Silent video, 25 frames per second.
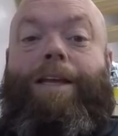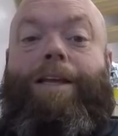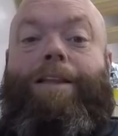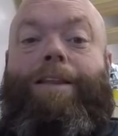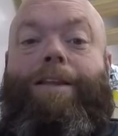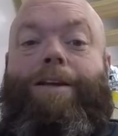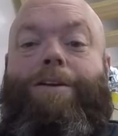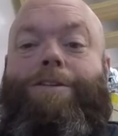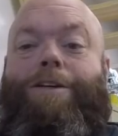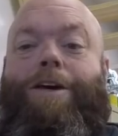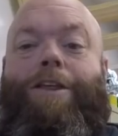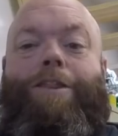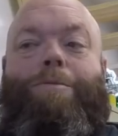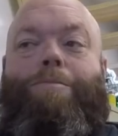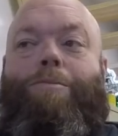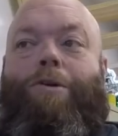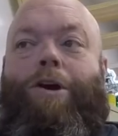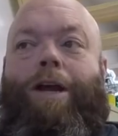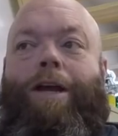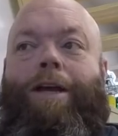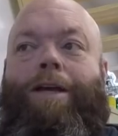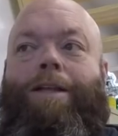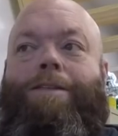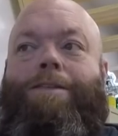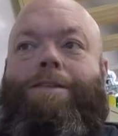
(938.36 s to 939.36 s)
There's other
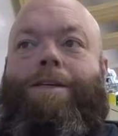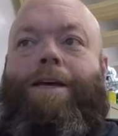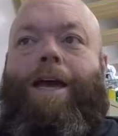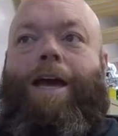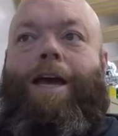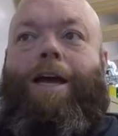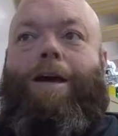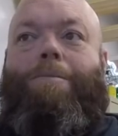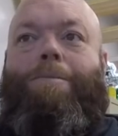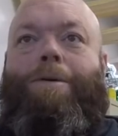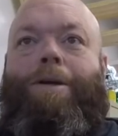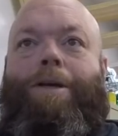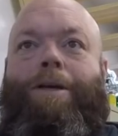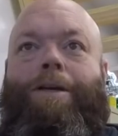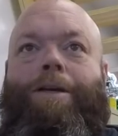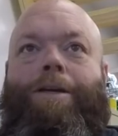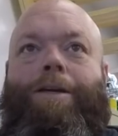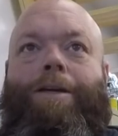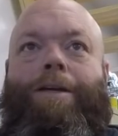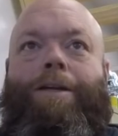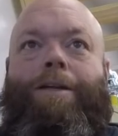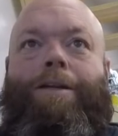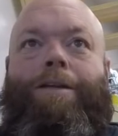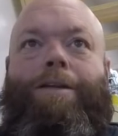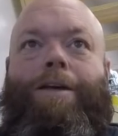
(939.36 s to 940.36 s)
brands,
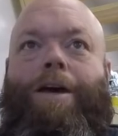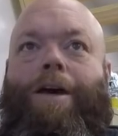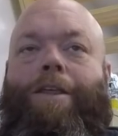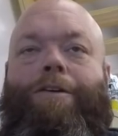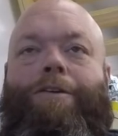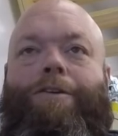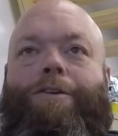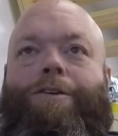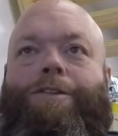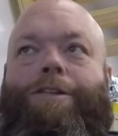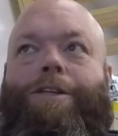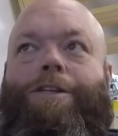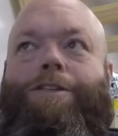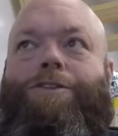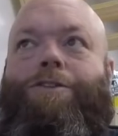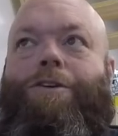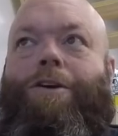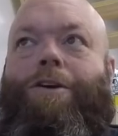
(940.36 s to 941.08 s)
Ecobee and others that you